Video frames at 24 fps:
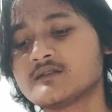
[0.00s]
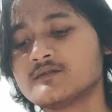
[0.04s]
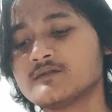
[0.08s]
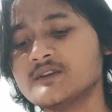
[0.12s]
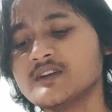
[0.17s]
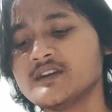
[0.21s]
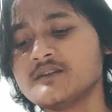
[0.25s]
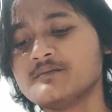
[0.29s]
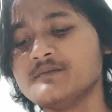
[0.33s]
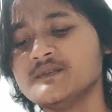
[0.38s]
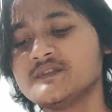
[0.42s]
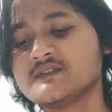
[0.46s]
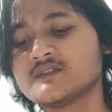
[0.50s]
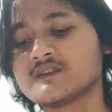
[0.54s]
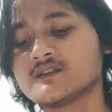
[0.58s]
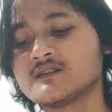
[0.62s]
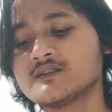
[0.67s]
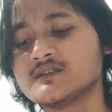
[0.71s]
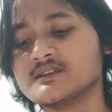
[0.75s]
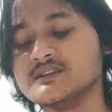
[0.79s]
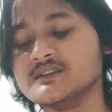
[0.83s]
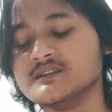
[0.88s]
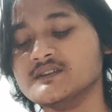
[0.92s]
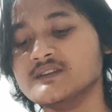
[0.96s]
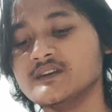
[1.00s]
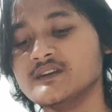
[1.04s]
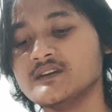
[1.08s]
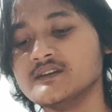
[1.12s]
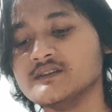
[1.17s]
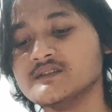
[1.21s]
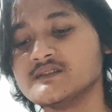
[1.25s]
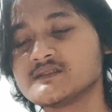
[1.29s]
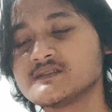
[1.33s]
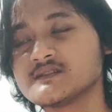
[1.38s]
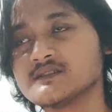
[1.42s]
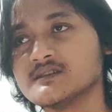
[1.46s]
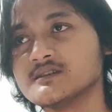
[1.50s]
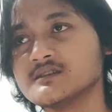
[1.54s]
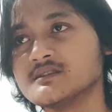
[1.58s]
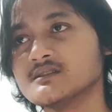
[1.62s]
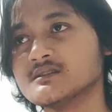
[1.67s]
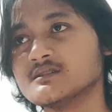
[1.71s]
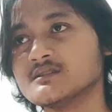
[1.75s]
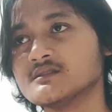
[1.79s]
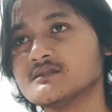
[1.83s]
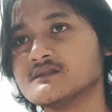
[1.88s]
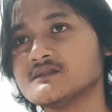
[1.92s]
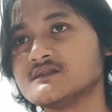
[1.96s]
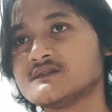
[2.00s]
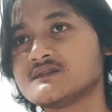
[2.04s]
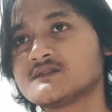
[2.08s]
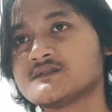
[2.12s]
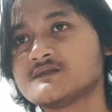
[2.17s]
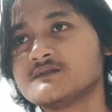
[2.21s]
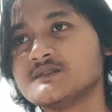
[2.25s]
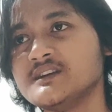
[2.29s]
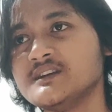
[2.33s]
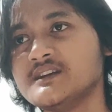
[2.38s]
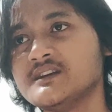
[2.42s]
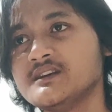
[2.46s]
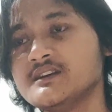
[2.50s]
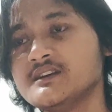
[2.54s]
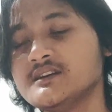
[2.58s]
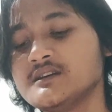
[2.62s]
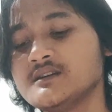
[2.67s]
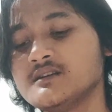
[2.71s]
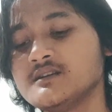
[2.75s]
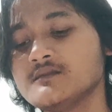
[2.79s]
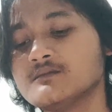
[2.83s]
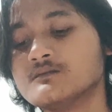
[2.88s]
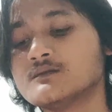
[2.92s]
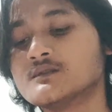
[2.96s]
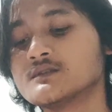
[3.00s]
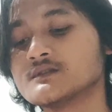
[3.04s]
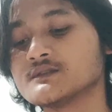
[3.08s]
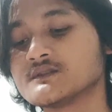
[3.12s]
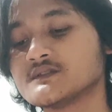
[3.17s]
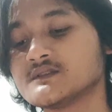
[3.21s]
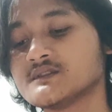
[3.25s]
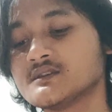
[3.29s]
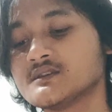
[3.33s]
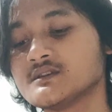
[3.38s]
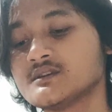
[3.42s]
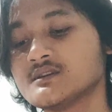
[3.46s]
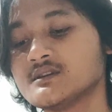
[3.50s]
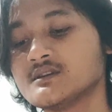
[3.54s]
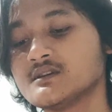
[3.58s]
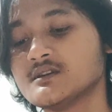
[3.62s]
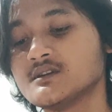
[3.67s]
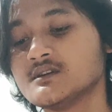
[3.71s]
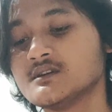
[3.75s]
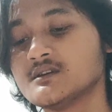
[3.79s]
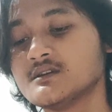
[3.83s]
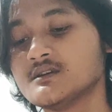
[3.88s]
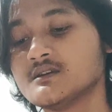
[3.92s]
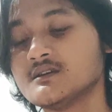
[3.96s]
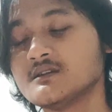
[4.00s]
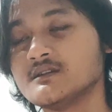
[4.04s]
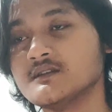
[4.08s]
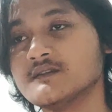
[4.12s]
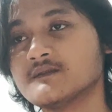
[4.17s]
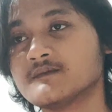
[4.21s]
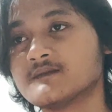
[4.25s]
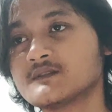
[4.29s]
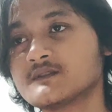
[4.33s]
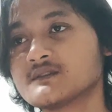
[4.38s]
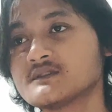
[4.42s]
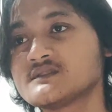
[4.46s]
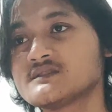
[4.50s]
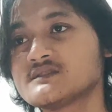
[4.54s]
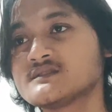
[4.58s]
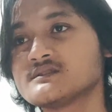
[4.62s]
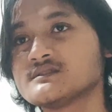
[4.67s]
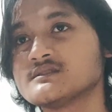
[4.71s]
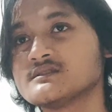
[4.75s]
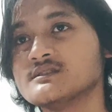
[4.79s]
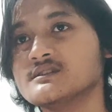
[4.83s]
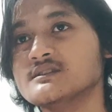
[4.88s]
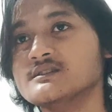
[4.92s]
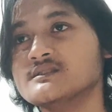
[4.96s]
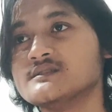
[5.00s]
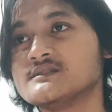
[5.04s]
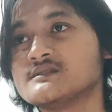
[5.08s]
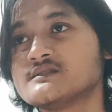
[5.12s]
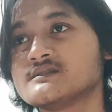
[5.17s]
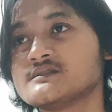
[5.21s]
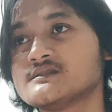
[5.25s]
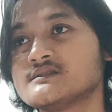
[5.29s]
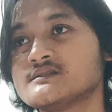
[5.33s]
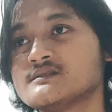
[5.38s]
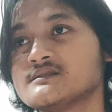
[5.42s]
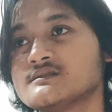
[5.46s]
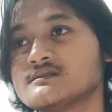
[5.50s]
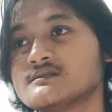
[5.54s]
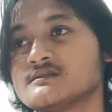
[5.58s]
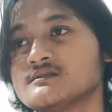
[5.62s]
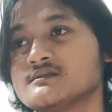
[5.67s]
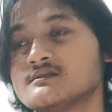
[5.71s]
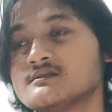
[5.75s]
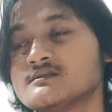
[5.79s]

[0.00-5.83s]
Greek mythology. There is three words. The first is